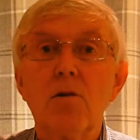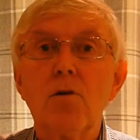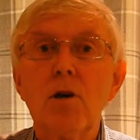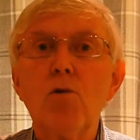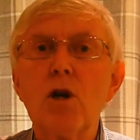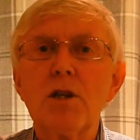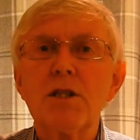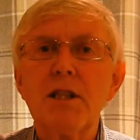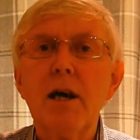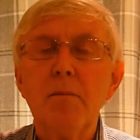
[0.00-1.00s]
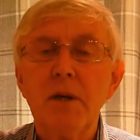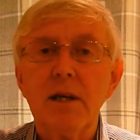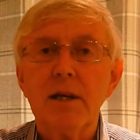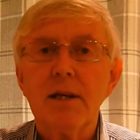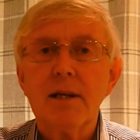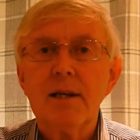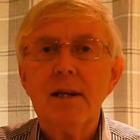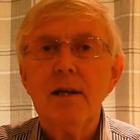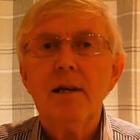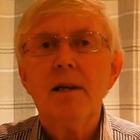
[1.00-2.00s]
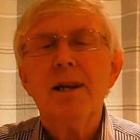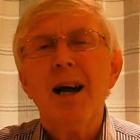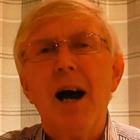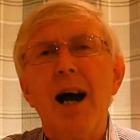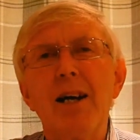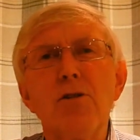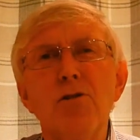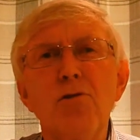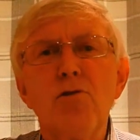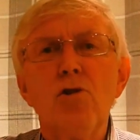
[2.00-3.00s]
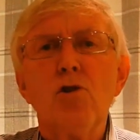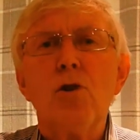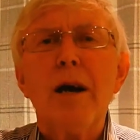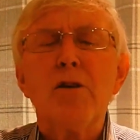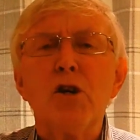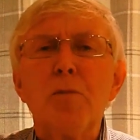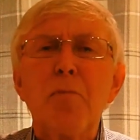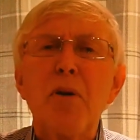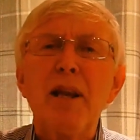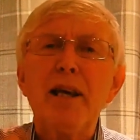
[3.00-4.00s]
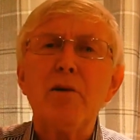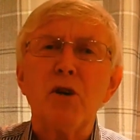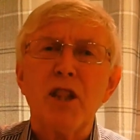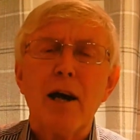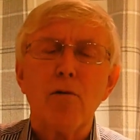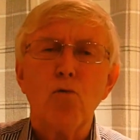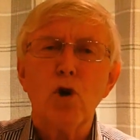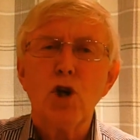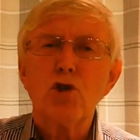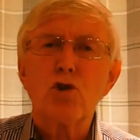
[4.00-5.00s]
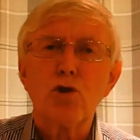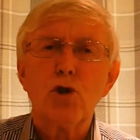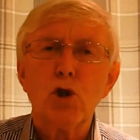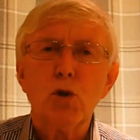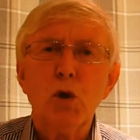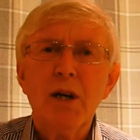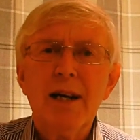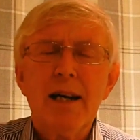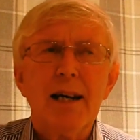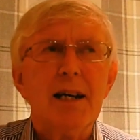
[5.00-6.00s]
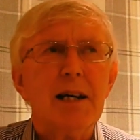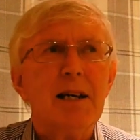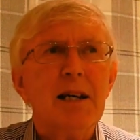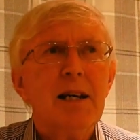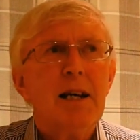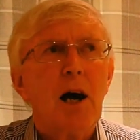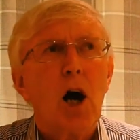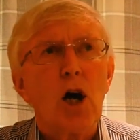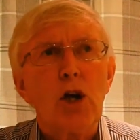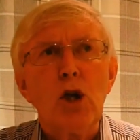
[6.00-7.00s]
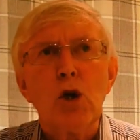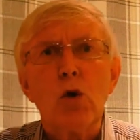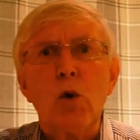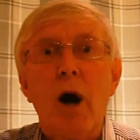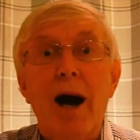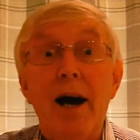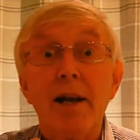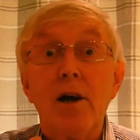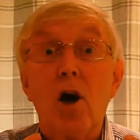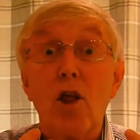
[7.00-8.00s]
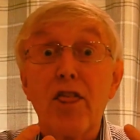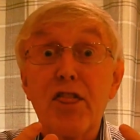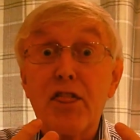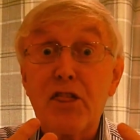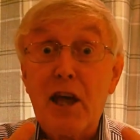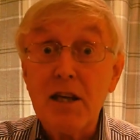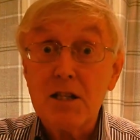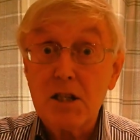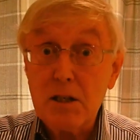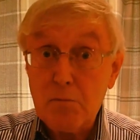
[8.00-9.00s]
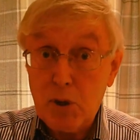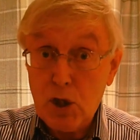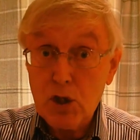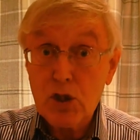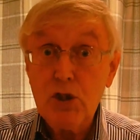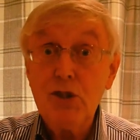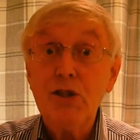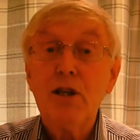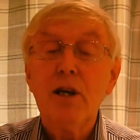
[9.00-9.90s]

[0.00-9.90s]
Well, what does that mean? I don't know, I'm going to play with that word true. Uh, are you an authentic person?